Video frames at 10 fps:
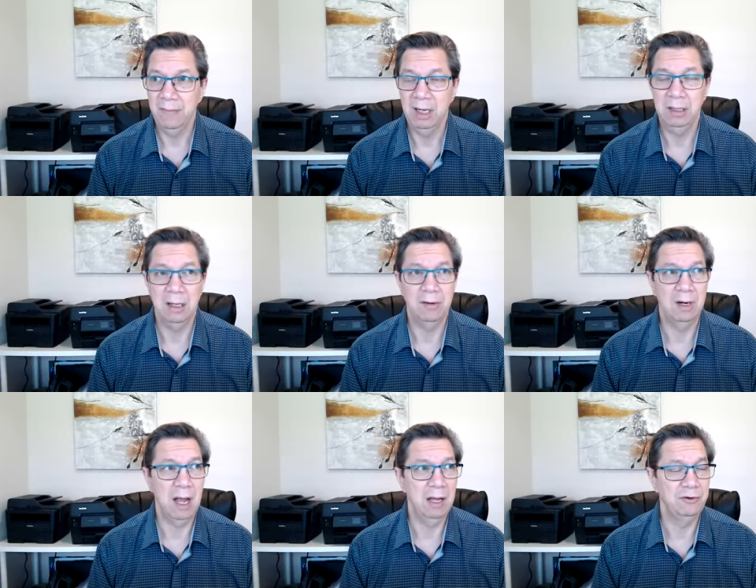another
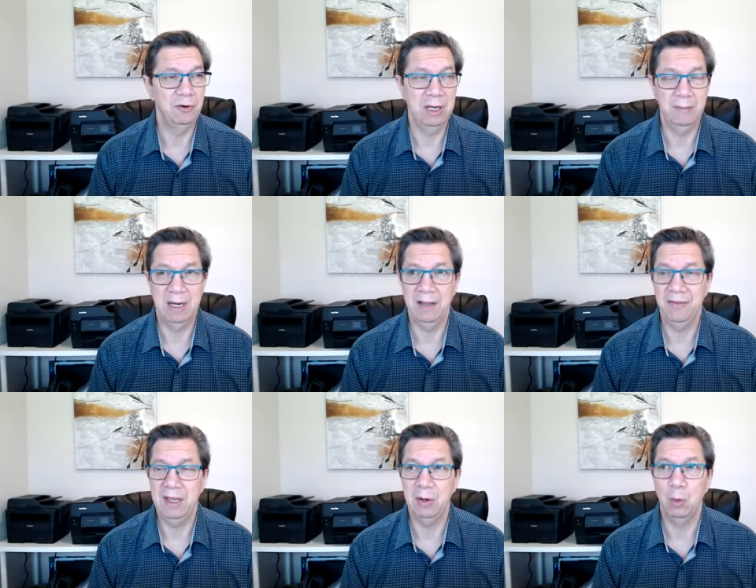God dream, and I
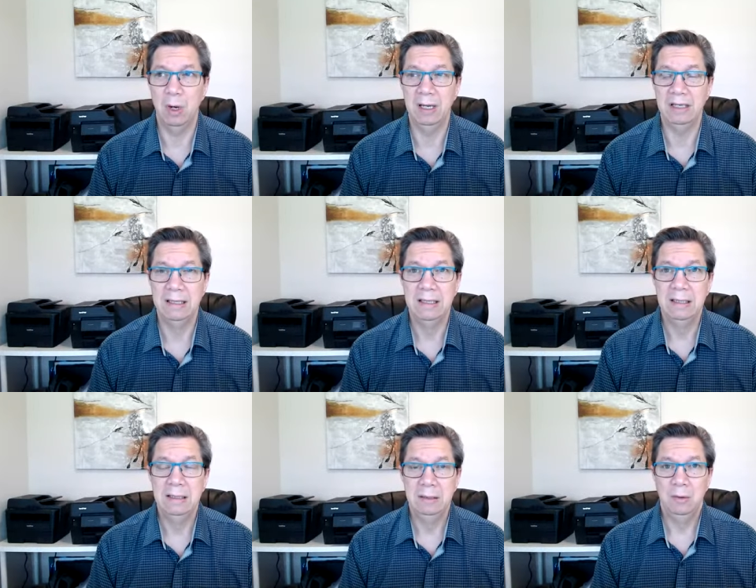think what
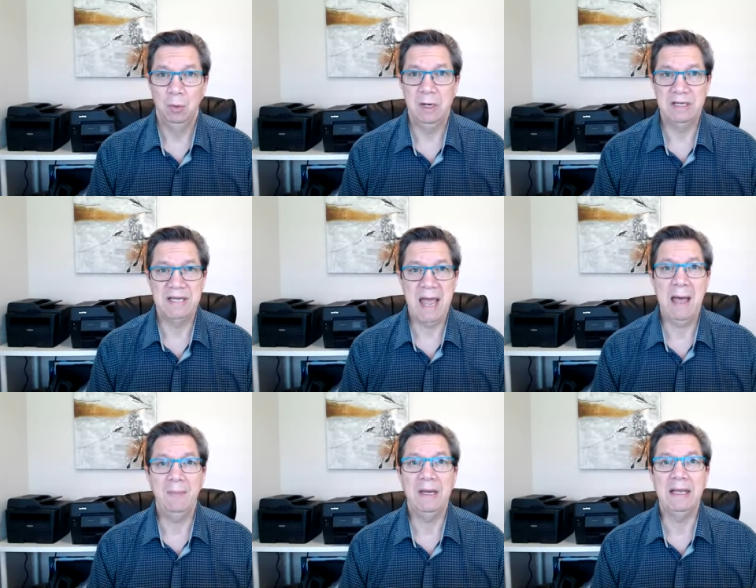what is
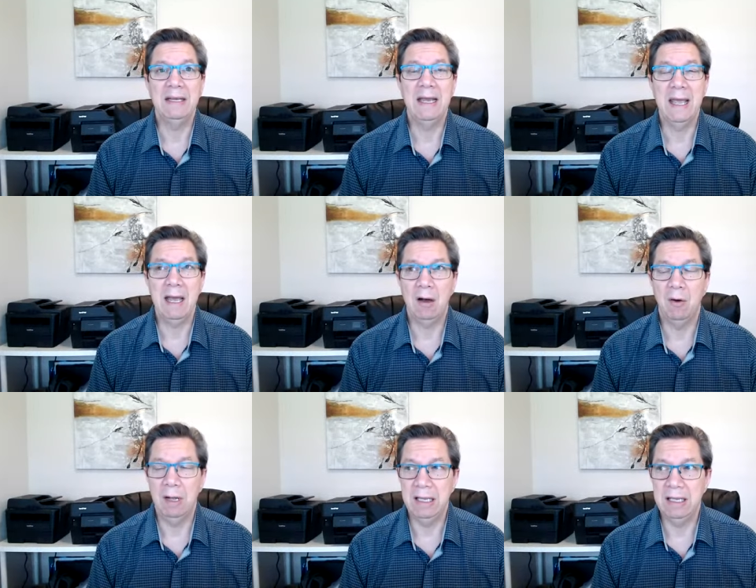happening
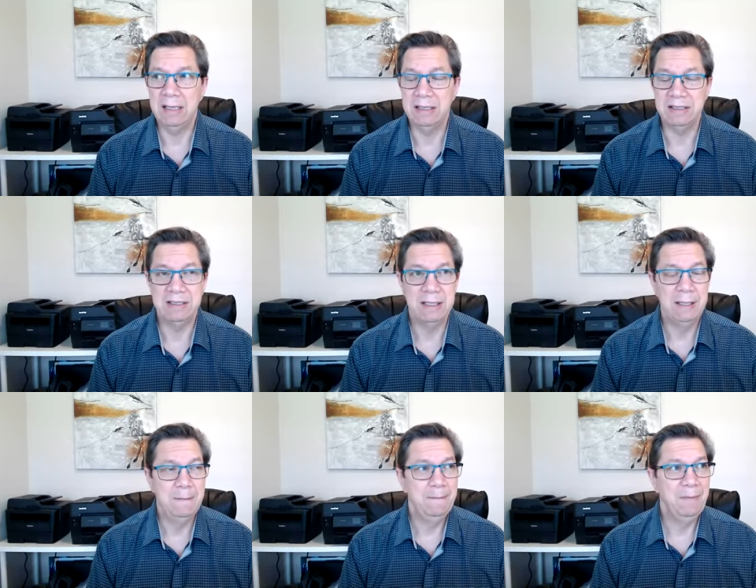now is
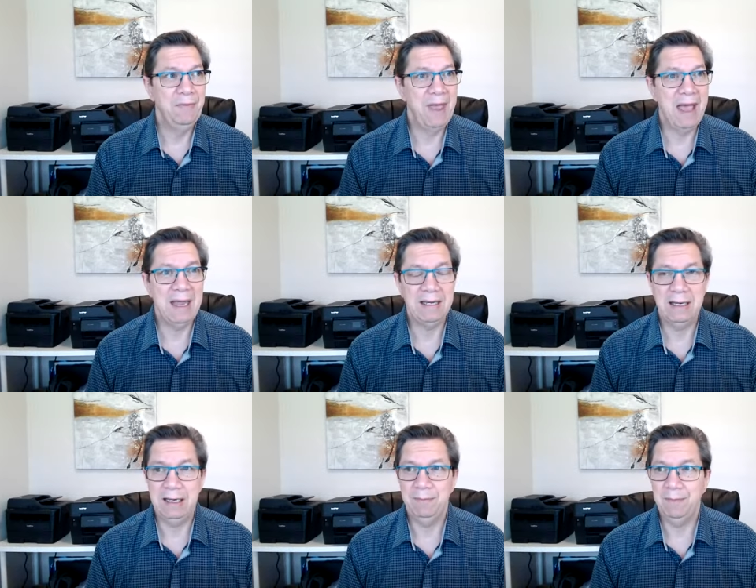that
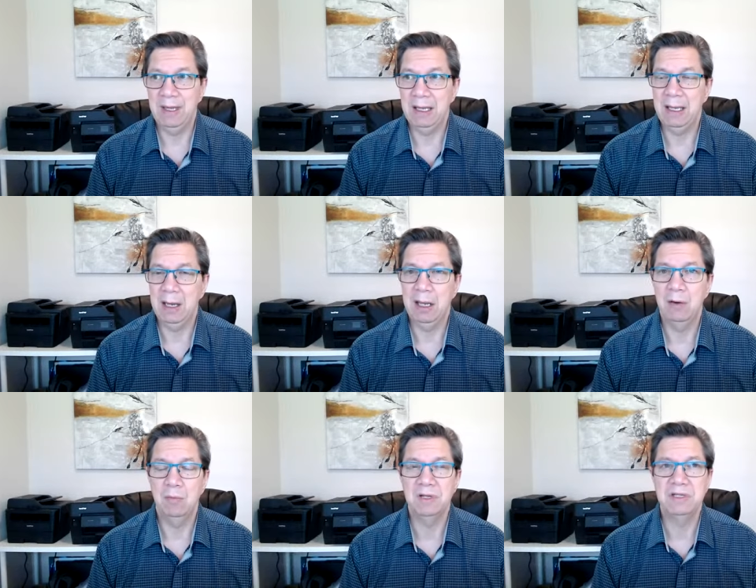it
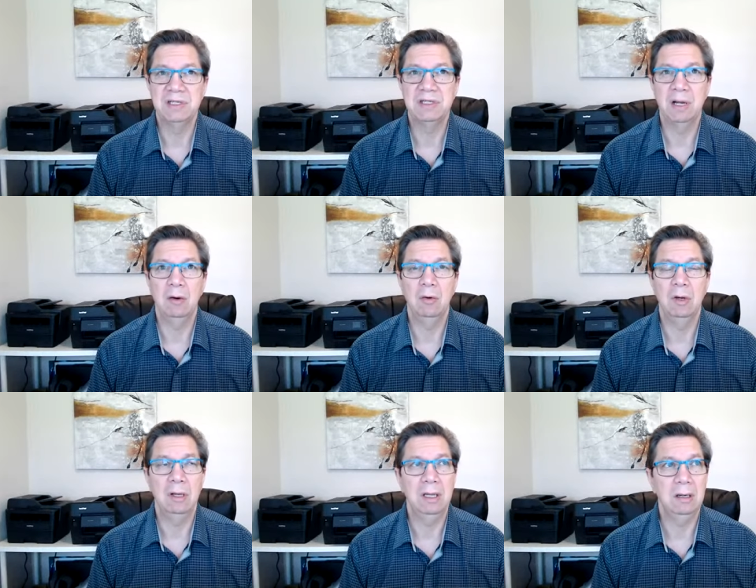was so
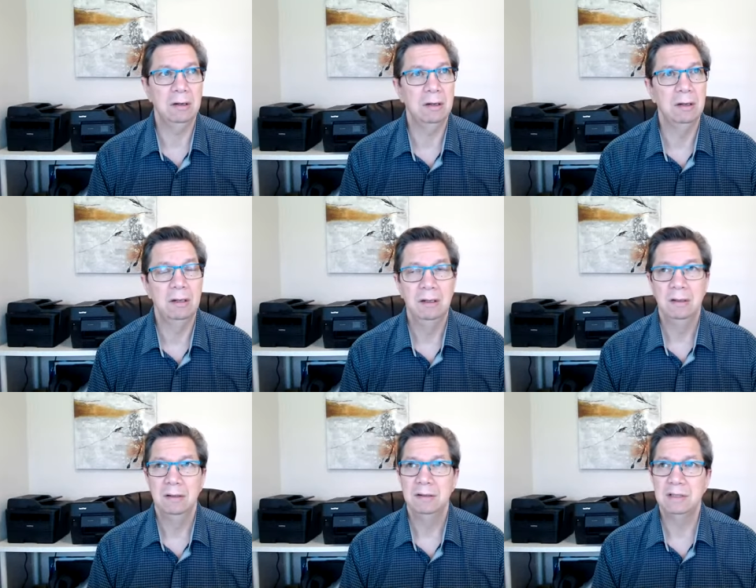clear,
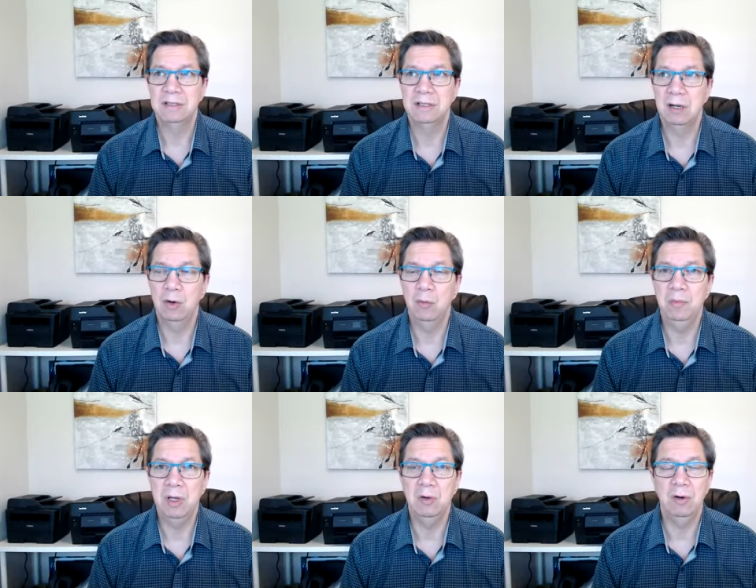so
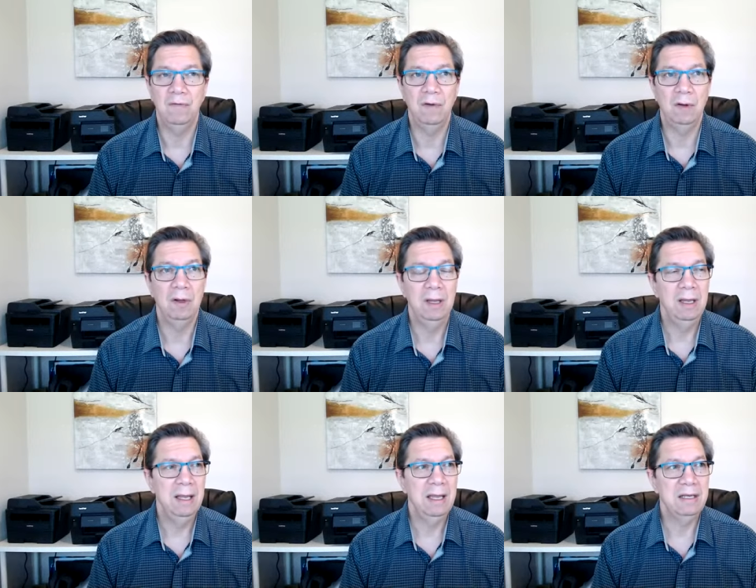beautiful,
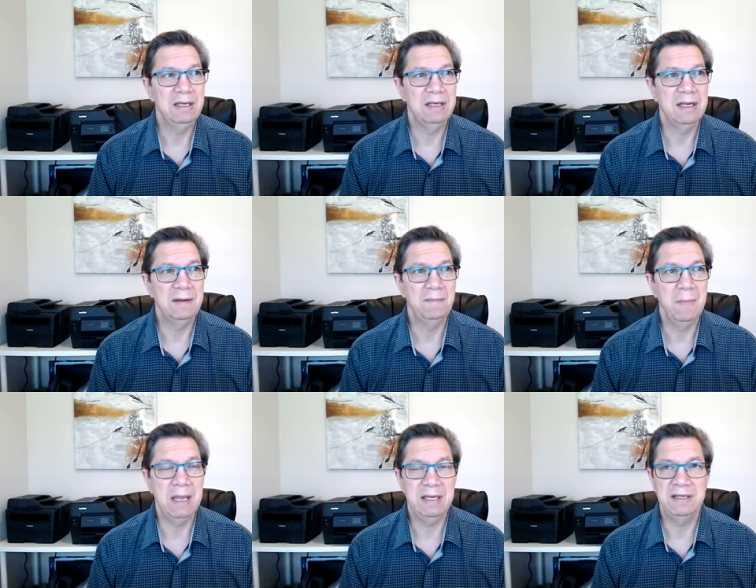and and
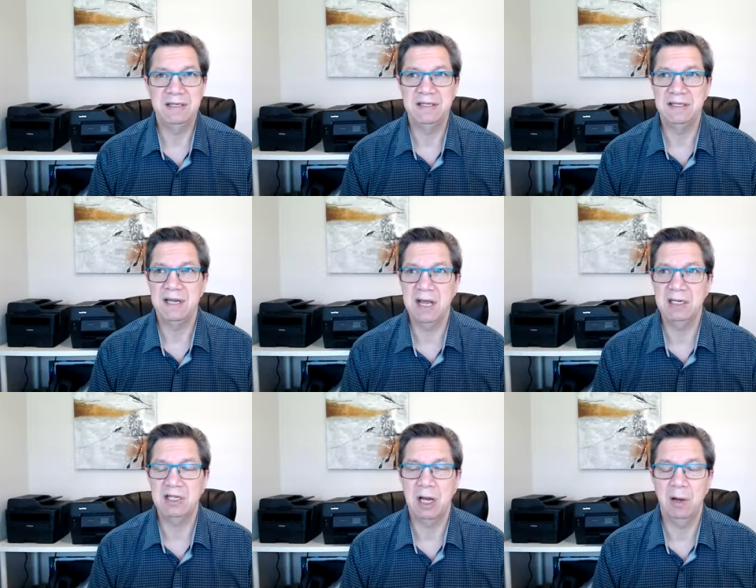made
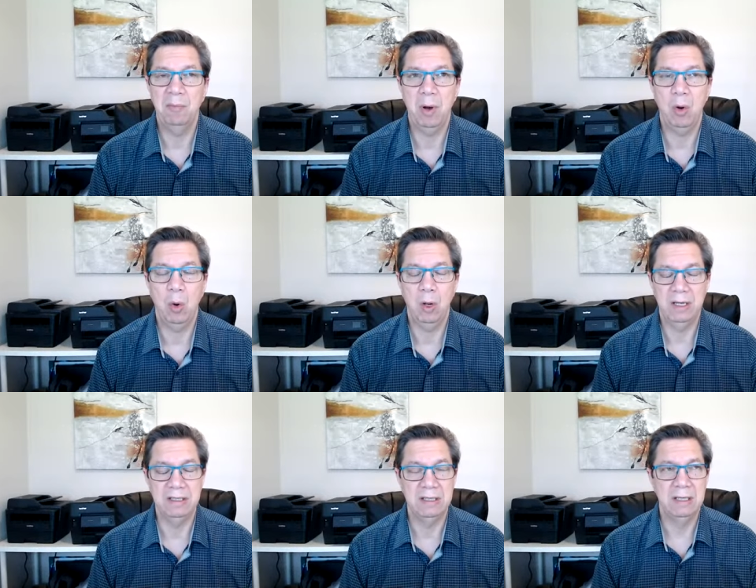such a point